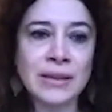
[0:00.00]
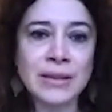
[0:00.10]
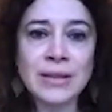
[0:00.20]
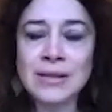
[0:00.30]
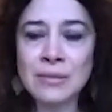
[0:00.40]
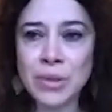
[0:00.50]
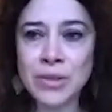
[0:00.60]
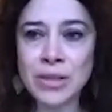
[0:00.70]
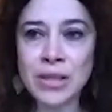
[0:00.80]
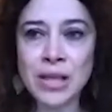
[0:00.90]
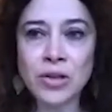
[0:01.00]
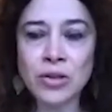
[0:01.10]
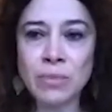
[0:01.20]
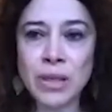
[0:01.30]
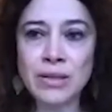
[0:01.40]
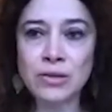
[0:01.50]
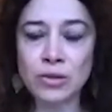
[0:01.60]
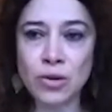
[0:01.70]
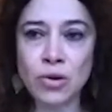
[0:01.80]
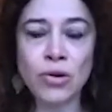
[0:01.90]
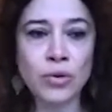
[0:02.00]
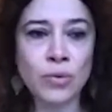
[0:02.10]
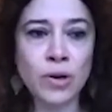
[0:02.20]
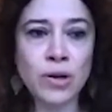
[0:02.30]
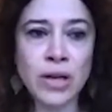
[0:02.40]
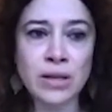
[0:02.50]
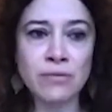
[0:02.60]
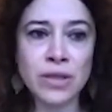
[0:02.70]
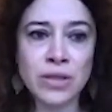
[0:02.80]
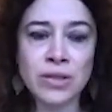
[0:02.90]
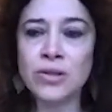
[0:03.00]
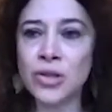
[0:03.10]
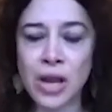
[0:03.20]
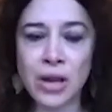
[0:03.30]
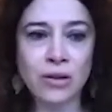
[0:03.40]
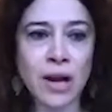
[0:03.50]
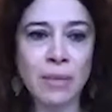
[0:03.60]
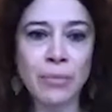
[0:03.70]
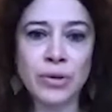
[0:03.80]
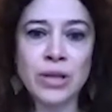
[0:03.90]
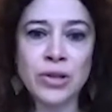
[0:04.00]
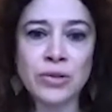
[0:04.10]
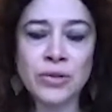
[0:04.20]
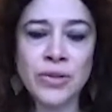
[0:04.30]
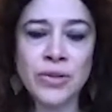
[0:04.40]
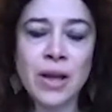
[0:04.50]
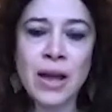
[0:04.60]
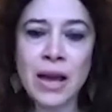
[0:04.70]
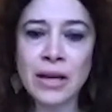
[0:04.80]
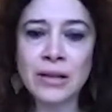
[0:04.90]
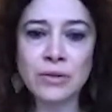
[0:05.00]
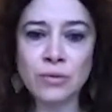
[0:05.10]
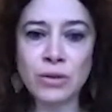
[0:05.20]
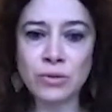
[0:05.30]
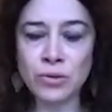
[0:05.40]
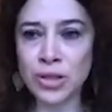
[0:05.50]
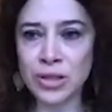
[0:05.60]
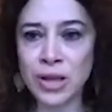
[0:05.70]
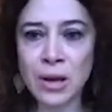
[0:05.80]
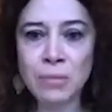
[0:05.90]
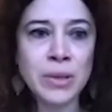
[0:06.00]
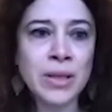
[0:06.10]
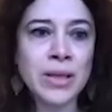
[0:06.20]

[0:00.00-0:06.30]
This is a presentation based on ongoing work and research and collaborations under the One Ocean Hub,